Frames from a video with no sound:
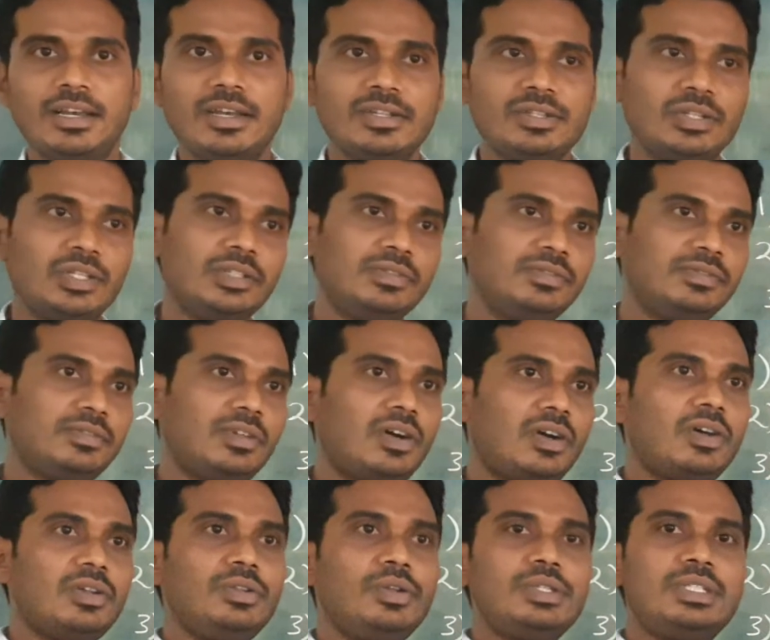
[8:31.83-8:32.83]
So if
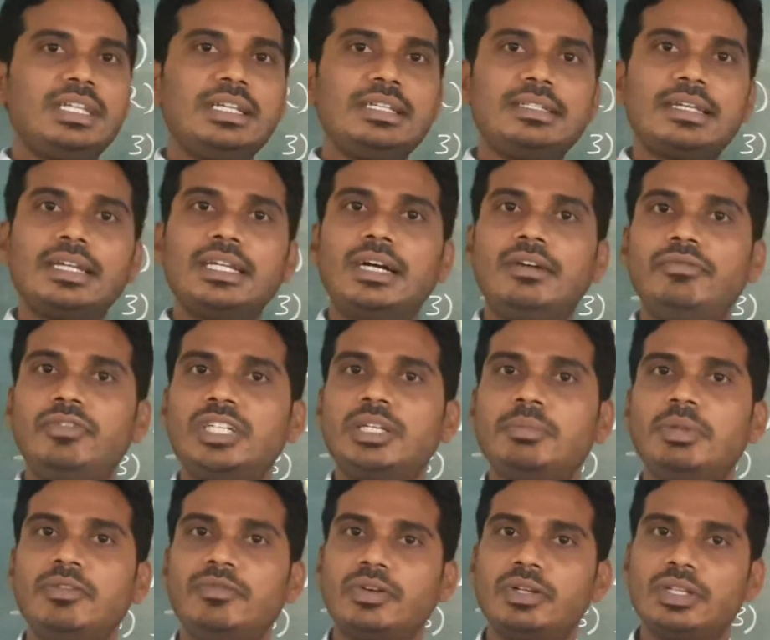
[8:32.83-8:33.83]
all those things are
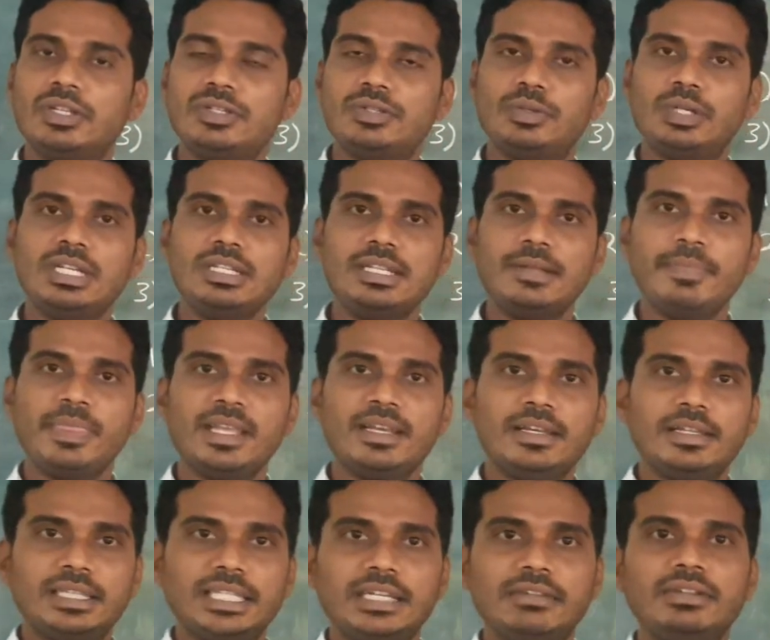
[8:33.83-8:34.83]
comfortable for the students,
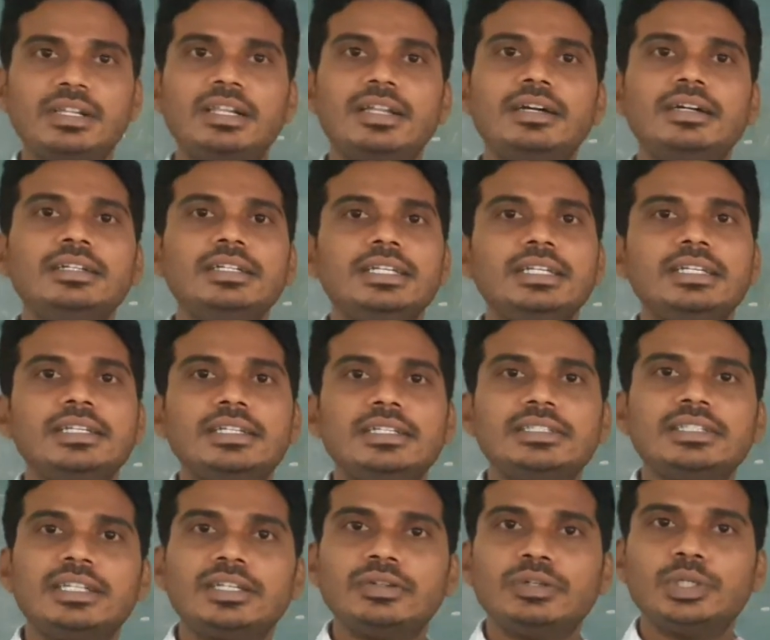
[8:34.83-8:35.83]
they will learn English
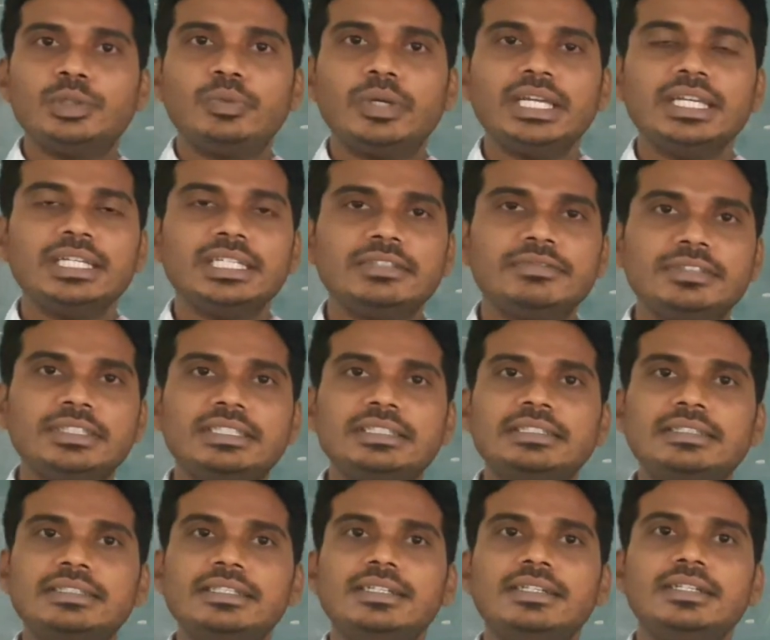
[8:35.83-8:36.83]
in a good way. If it
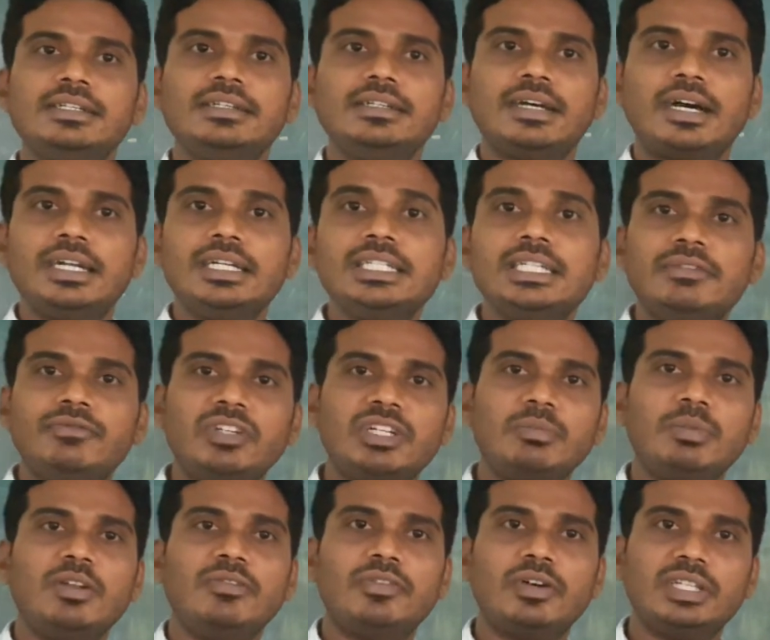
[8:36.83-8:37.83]
is
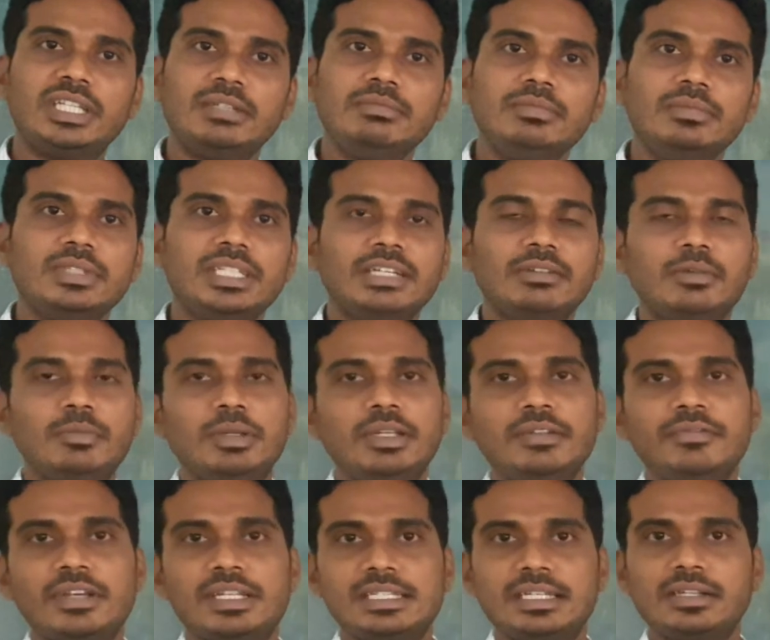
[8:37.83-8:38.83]
uncomfortable for them, they will be
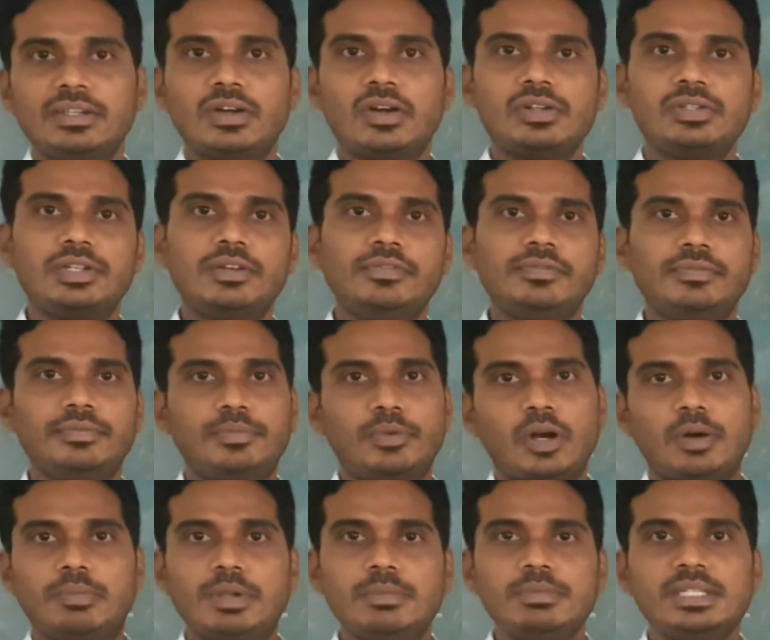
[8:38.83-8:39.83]
facing lots of
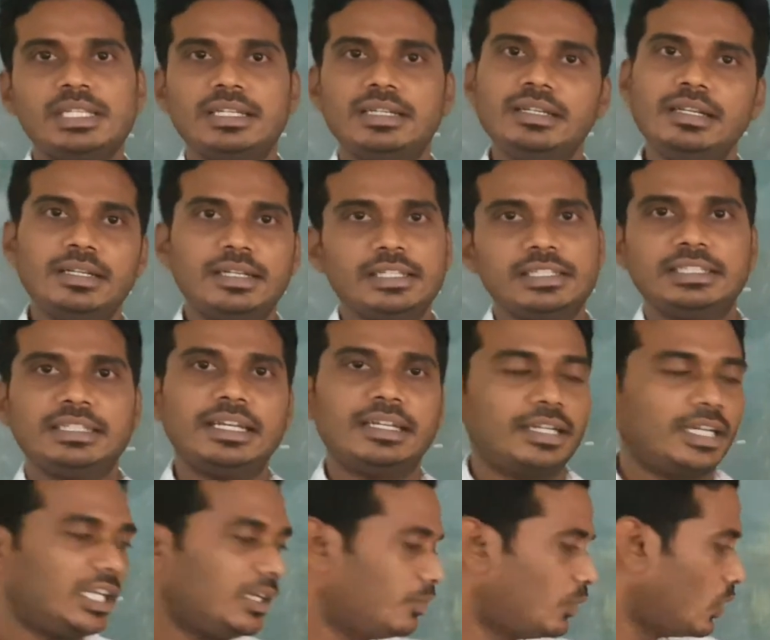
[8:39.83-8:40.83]
problems in teaching and
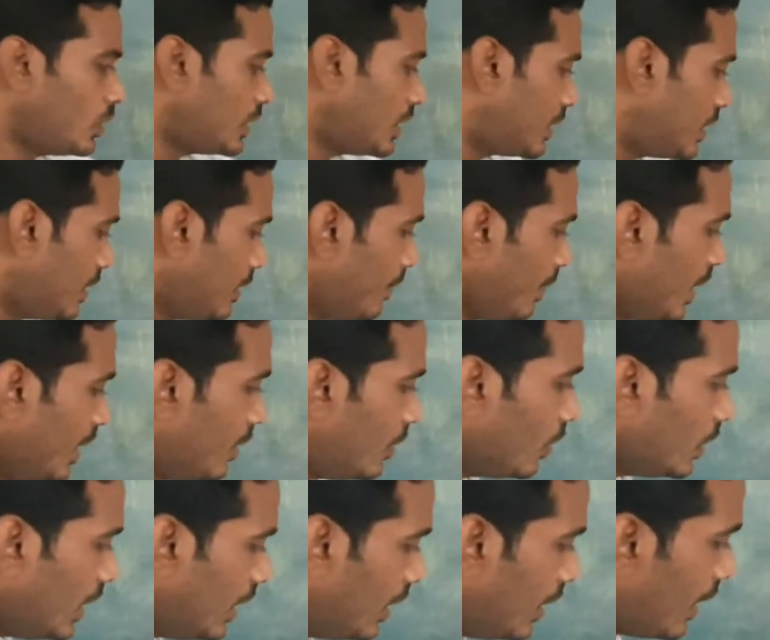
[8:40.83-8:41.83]
learning process.
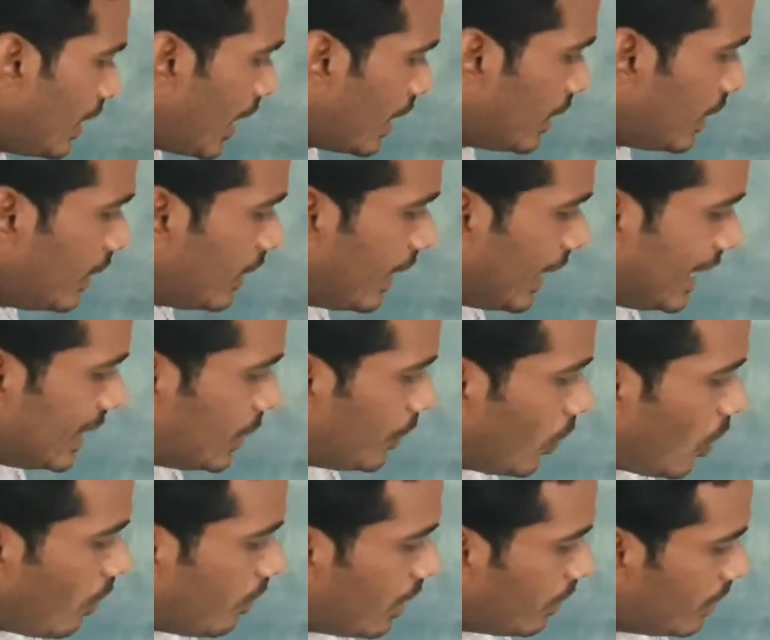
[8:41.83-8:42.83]
Okay, and then the next
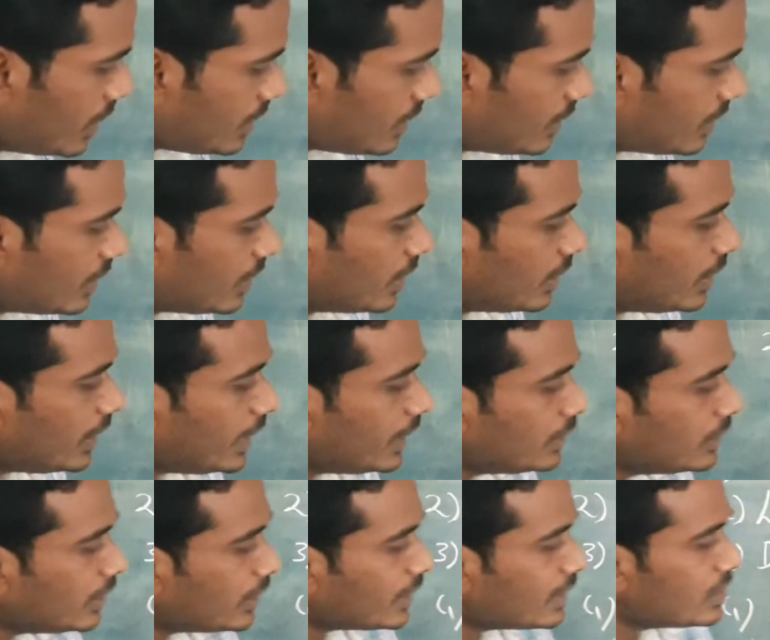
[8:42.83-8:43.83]
problem is
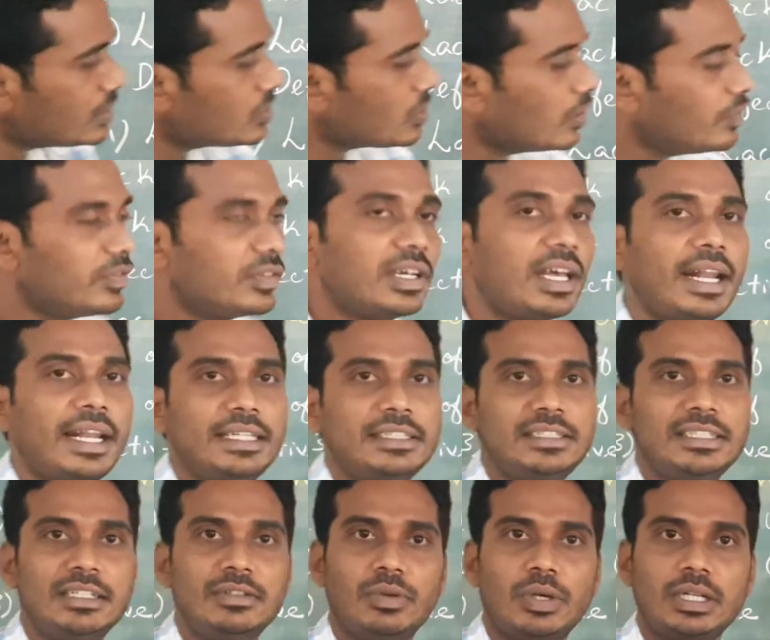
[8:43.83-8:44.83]
ignorance of
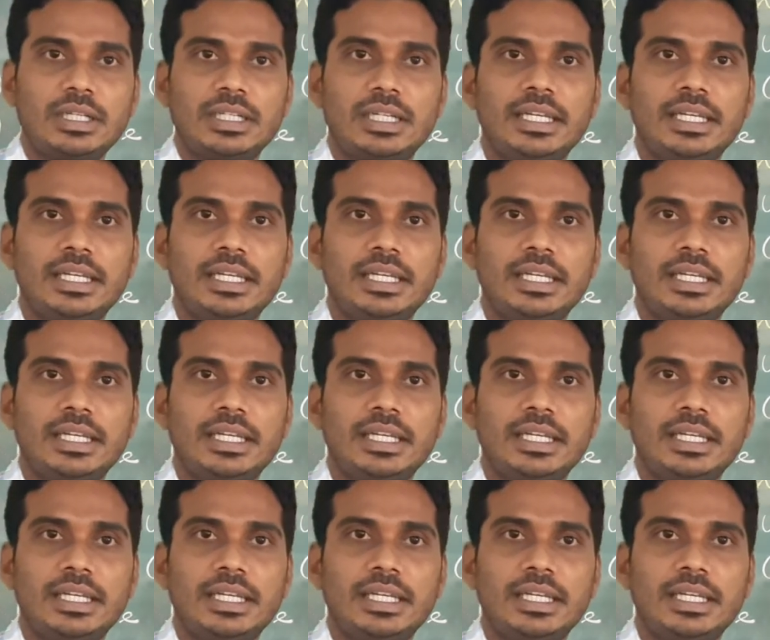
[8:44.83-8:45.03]
correction work.